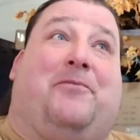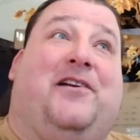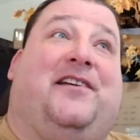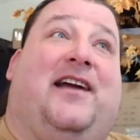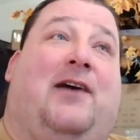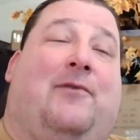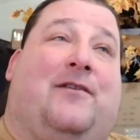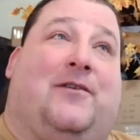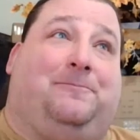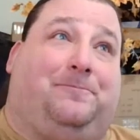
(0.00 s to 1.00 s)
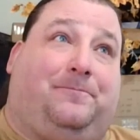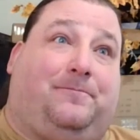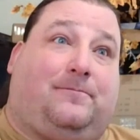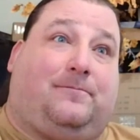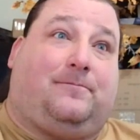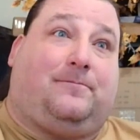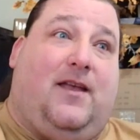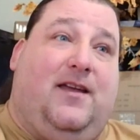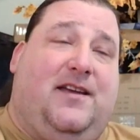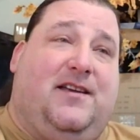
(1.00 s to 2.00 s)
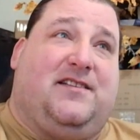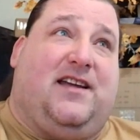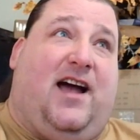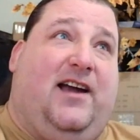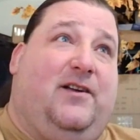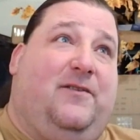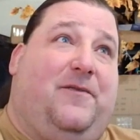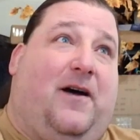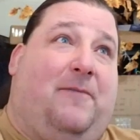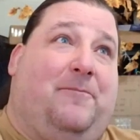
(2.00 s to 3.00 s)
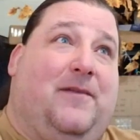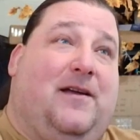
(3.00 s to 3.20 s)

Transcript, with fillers: printing, however, is kind of um,